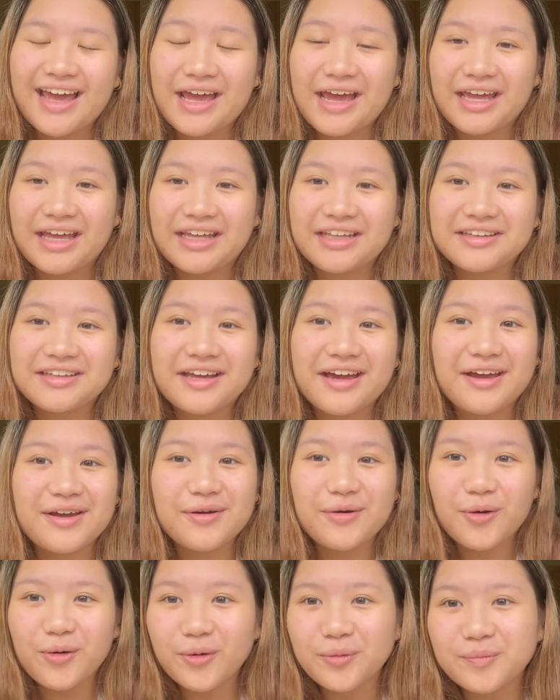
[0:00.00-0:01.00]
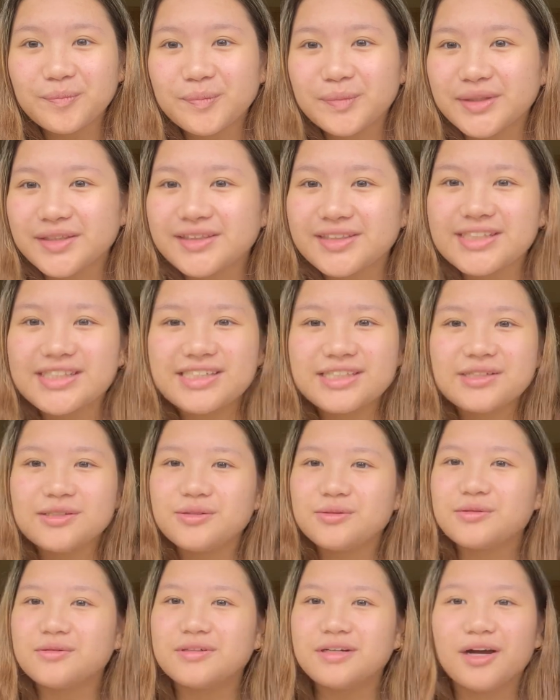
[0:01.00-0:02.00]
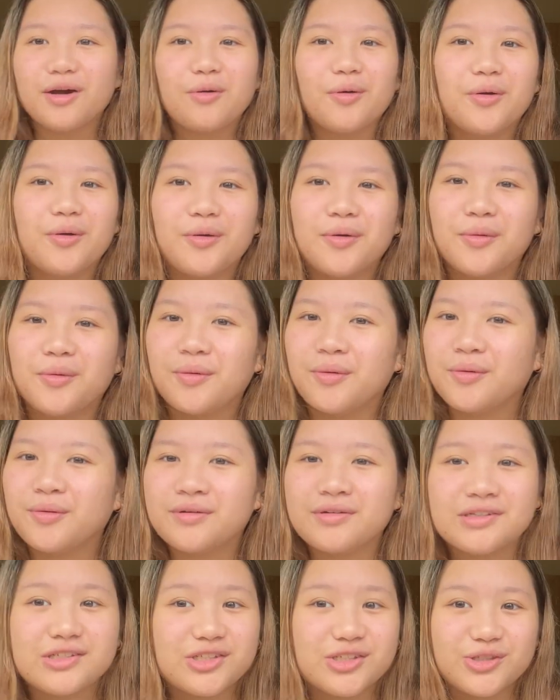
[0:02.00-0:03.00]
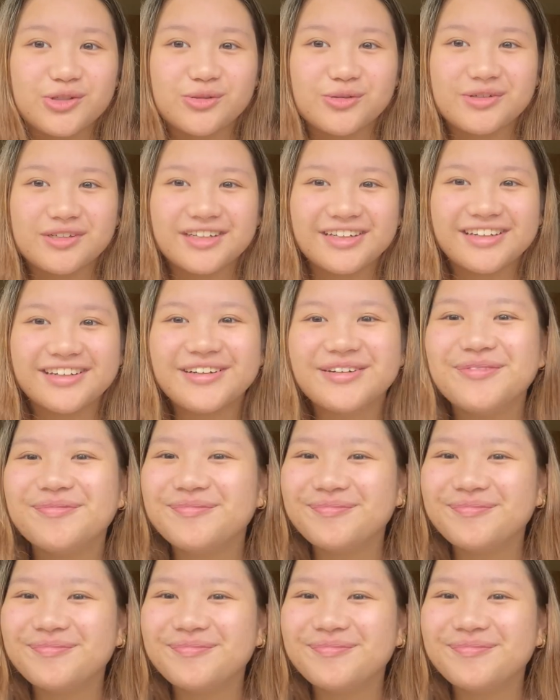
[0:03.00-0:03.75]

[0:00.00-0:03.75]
and I hope to see you soon.